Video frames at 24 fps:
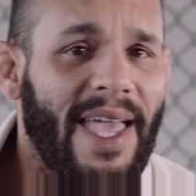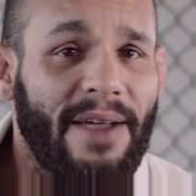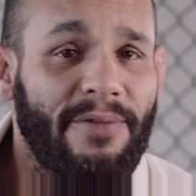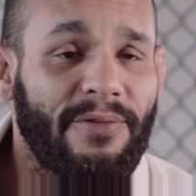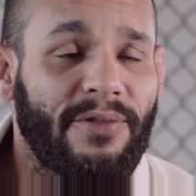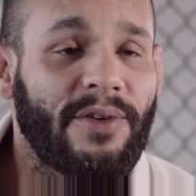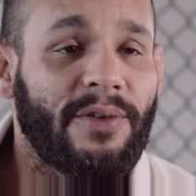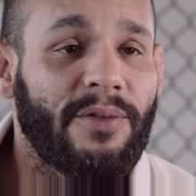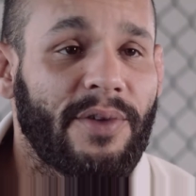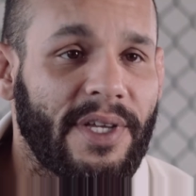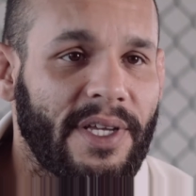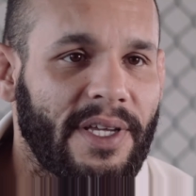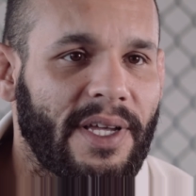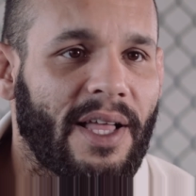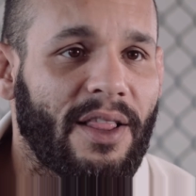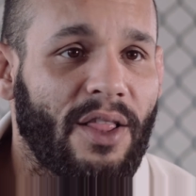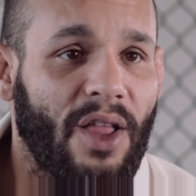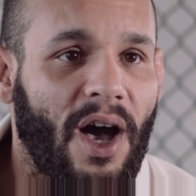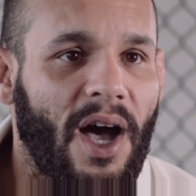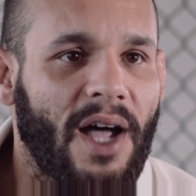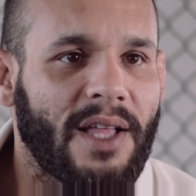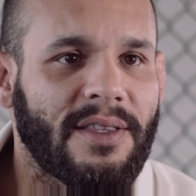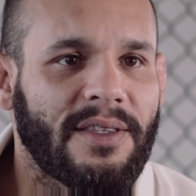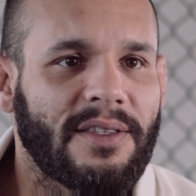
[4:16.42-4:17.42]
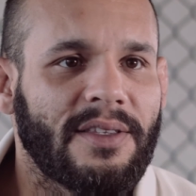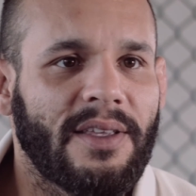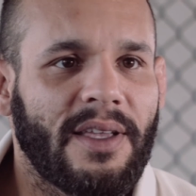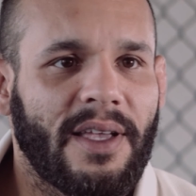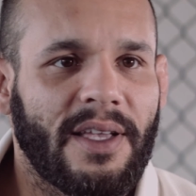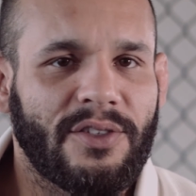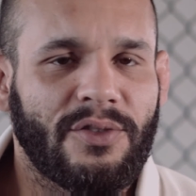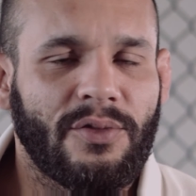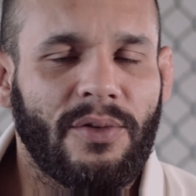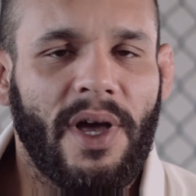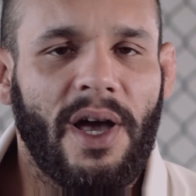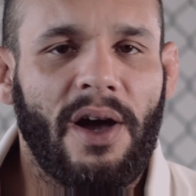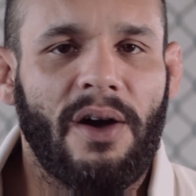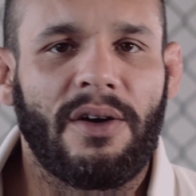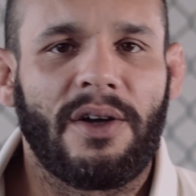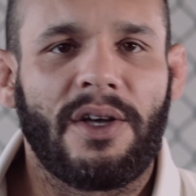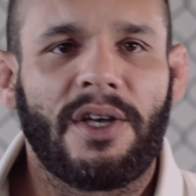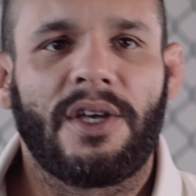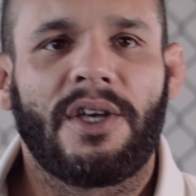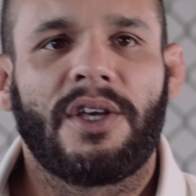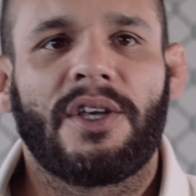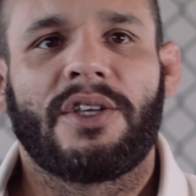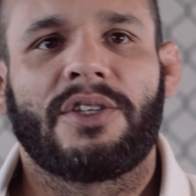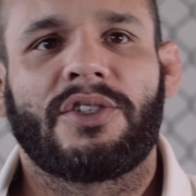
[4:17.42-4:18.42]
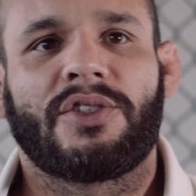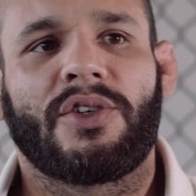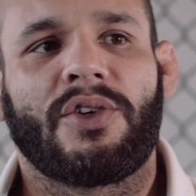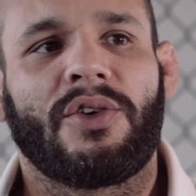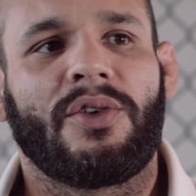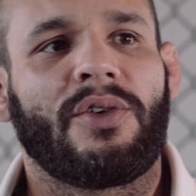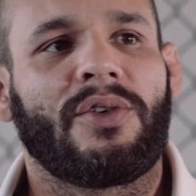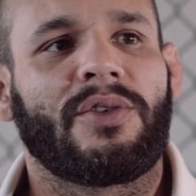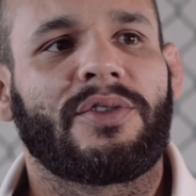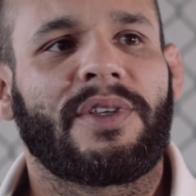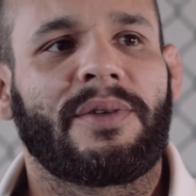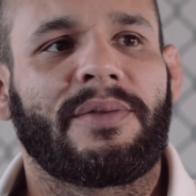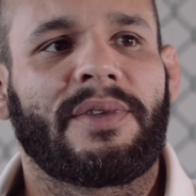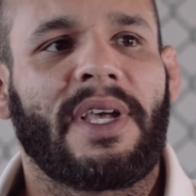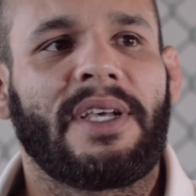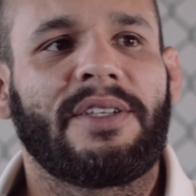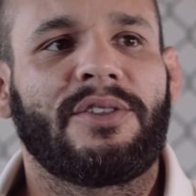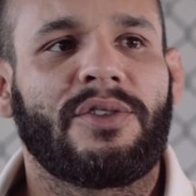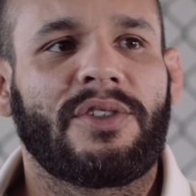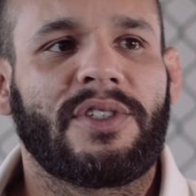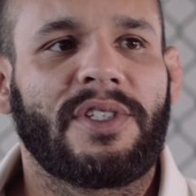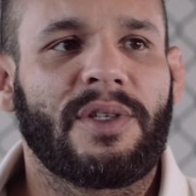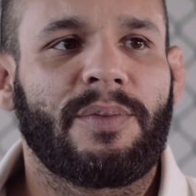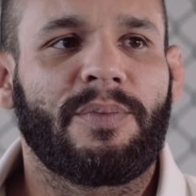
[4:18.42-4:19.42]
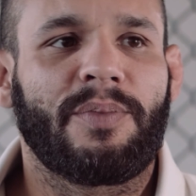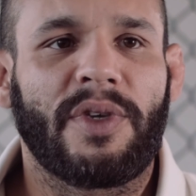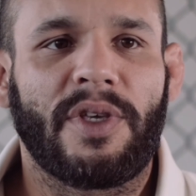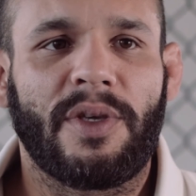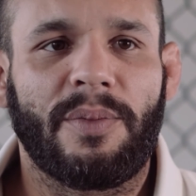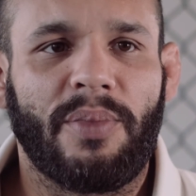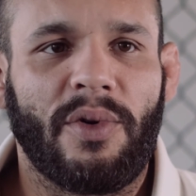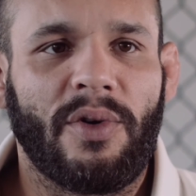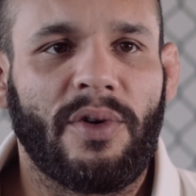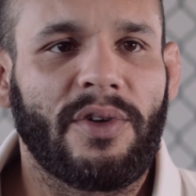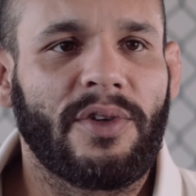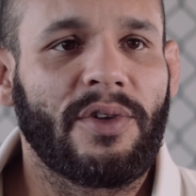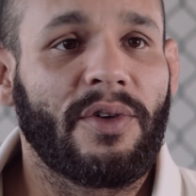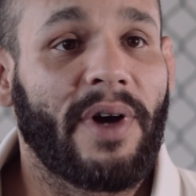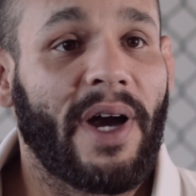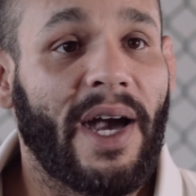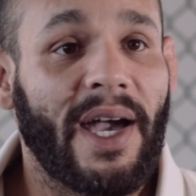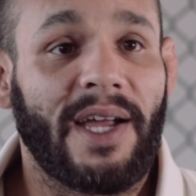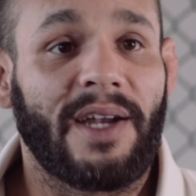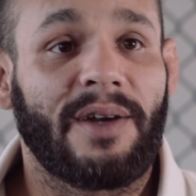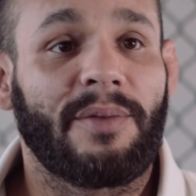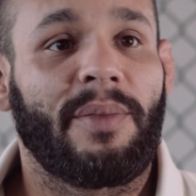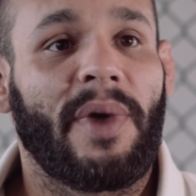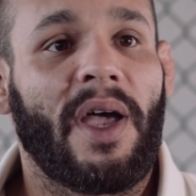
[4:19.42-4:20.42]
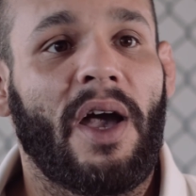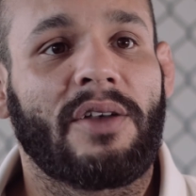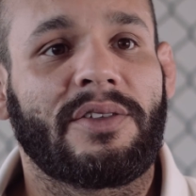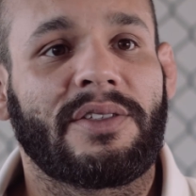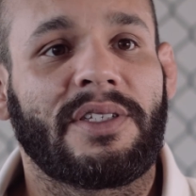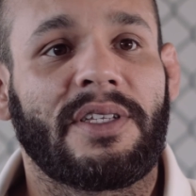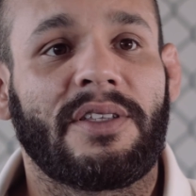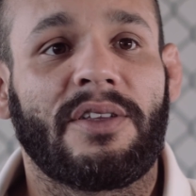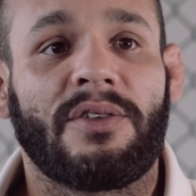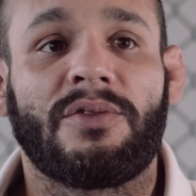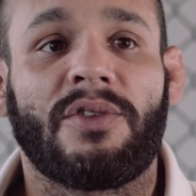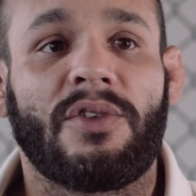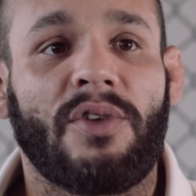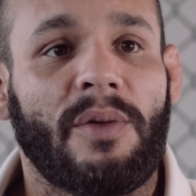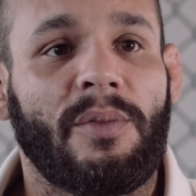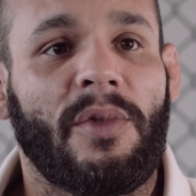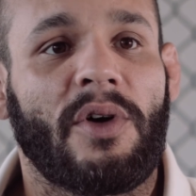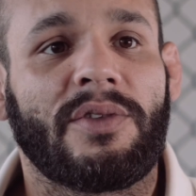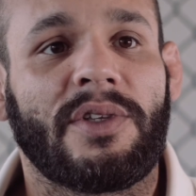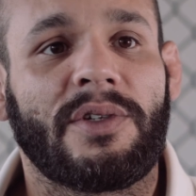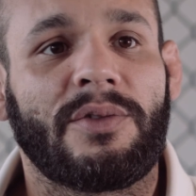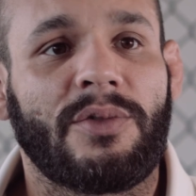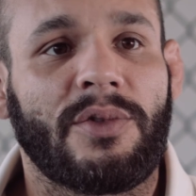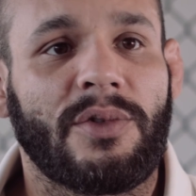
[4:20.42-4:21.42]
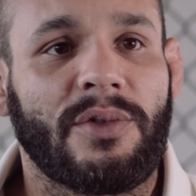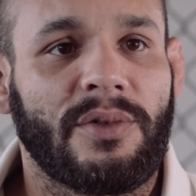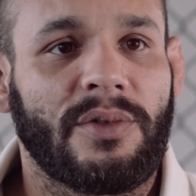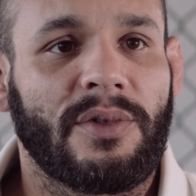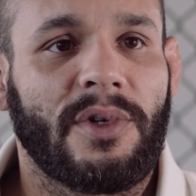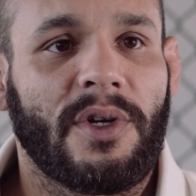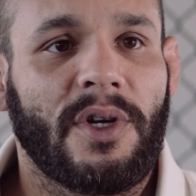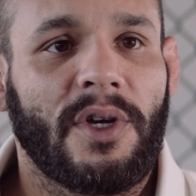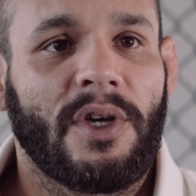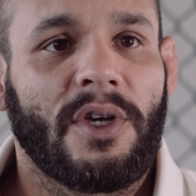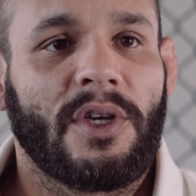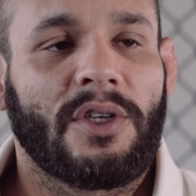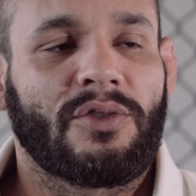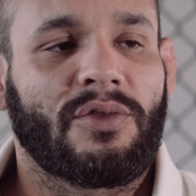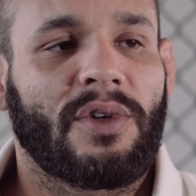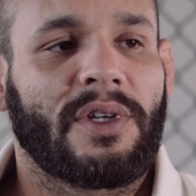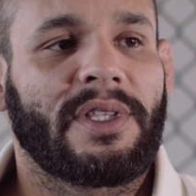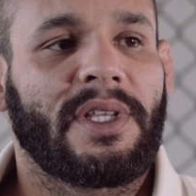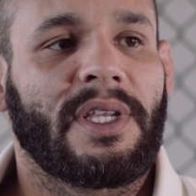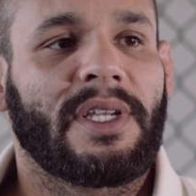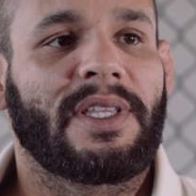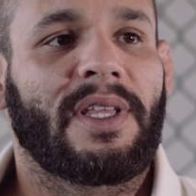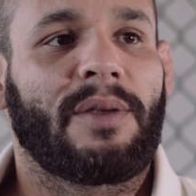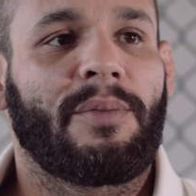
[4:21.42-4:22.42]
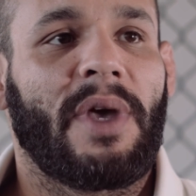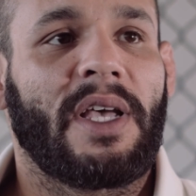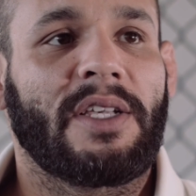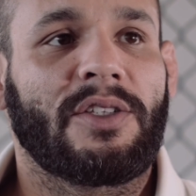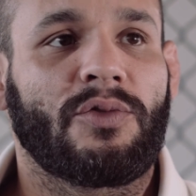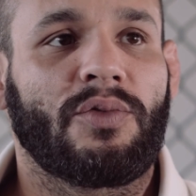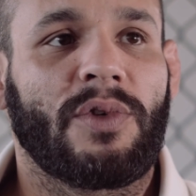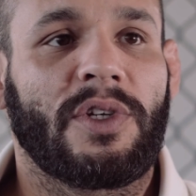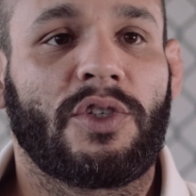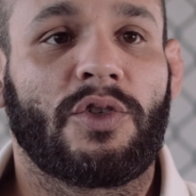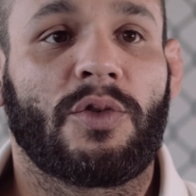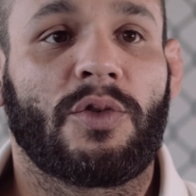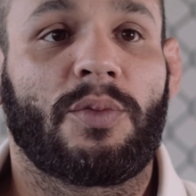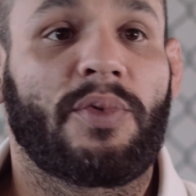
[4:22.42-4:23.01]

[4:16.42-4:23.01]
referee a lot as well. So sometimes you see people, you know, higher belts, they don't know about the rule. So I think the best way to